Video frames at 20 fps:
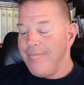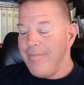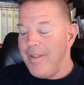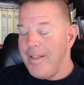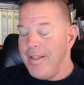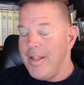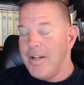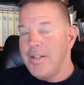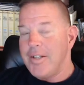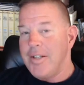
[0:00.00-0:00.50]

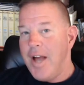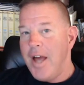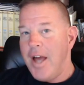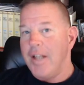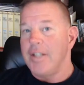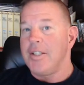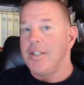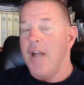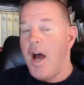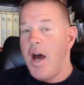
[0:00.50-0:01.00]
There's not
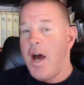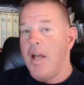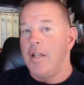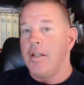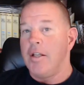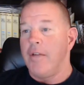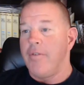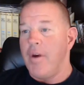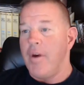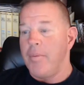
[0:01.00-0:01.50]
a ton
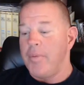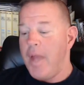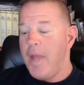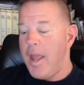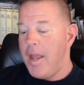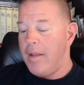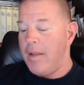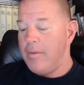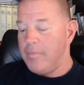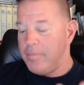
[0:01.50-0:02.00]
of
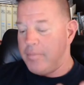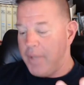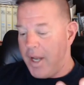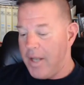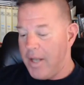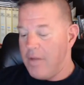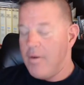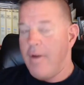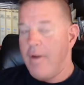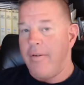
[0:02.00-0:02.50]
update, but I
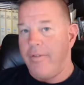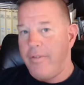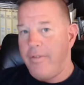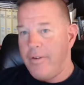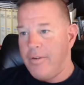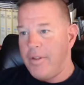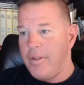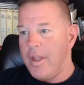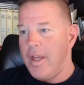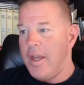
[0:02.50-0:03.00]
do have a few
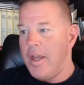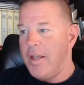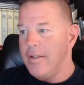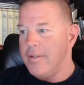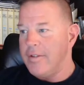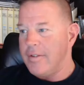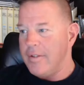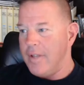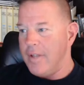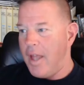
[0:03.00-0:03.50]

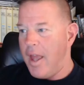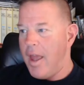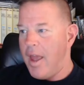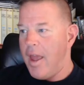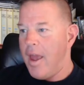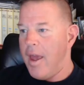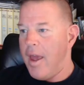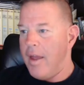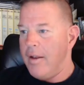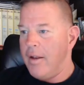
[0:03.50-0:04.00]
things,
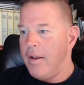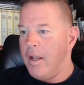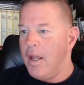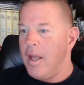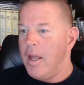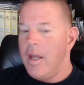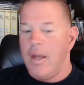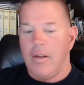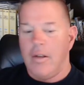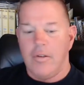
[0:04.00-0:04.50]
and
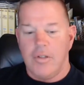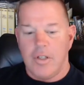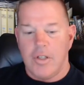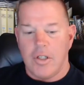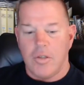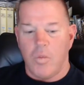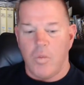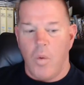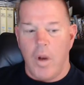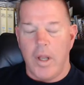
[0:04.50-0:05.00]

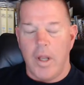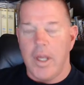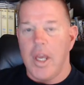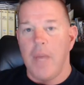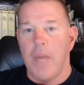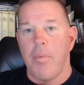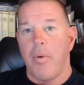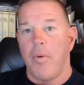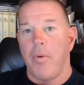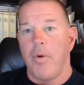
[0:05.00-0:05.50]
just want to
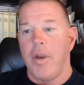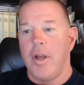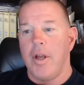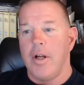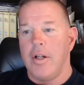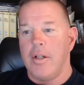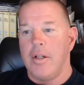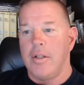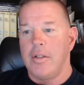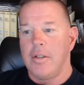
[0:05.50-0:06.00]
keep it
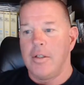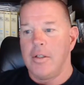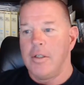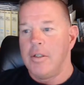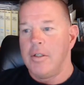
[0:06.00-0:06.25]
real.